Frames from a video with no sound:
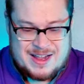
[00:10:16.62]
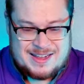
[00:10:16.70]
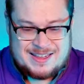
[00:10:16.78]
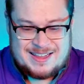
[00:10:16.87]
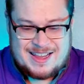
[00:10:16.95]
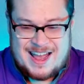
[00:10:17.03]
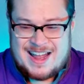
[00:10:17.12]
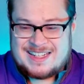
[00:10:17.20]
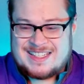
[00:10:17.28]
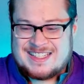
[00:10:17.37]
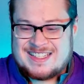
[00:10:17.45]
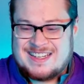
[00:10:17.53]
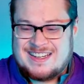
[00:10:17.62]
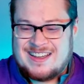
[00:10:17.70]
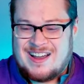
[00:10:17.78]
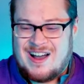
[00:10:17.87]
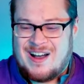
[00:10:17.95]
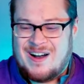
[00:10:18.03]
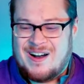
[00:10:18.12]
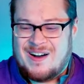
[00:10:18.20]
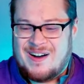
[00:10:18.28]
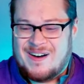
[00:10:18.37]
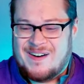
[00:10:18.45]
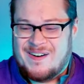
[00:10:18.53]
Let's
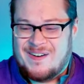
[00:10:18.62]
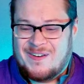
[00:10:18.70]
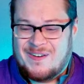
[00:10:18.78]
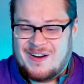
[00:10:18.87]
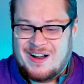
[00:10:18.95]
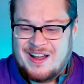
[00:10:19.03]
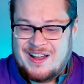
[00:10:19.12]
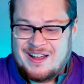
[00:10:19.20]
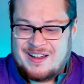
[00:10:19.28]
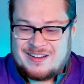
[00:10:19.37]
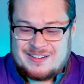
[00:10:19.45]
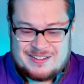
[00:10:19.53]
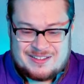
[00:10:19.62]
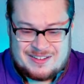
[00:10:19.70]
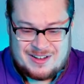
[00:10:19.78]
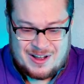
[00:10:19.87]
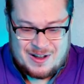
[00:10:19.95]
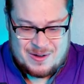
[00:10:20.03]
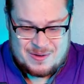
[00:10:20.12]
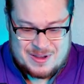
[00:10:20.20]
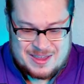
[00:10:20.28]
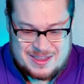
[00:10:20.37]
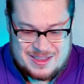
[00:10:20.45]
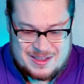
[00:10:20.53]
go.
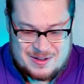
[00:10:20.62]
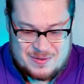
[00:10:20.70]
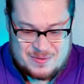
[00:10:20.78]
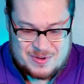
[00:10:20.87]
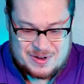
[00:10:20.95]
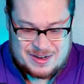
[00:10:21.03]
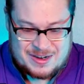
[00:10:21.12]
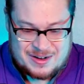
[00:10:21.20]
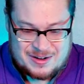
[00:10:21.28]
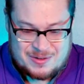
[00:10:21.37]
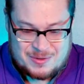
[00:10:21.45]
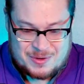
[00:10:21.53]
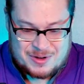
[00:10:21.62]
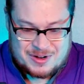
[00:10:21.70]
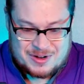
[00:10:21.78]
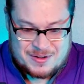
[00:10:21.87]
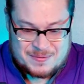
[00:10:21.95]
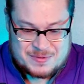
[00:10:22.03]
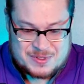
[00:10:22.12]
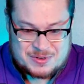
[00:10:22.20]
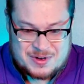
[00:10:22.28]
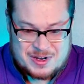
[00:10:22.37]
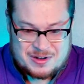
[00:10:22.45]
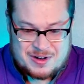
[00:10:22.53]
Loki over here. Order of
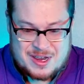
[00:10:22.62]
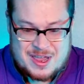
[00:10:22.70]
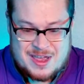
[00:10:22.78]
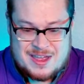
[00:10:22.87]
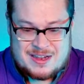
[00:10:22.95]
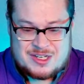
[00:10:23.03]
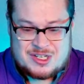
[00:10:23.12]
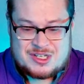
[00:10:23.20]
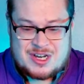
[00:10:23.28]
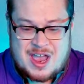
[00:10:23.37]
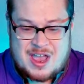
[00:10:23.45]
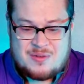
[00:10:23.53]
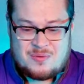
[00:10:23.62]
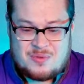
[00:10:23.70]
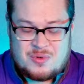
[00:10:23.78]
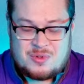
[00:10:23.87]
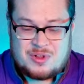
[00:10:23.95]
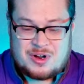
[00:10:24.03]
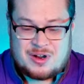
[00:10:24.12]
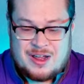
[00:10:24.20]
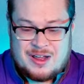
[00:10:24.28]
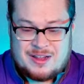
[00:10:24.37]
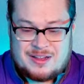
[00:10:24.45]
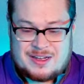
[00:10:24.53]
Trickery, J Ruler.
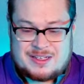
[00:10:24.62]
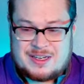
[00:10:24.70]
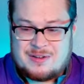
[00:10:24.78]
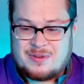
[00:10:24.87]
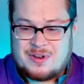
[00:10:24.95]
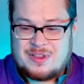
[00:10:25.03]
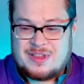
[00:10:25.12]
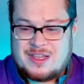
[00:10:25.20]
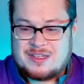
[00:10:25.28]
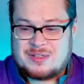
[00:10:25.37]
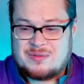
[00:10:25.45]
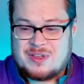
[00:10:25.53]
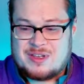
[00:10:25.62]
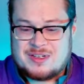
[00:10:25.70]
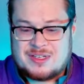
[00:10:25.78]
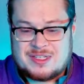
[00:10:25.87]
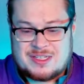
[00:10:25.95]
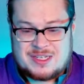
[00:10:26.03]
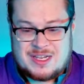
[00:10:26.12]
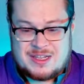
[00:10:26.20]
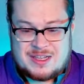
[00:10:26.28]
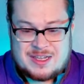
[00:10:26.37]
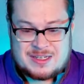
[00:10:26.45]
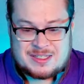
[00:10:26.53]
Let's get rid of these so we can just see
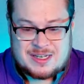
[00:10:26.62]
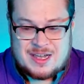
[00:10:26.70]
this.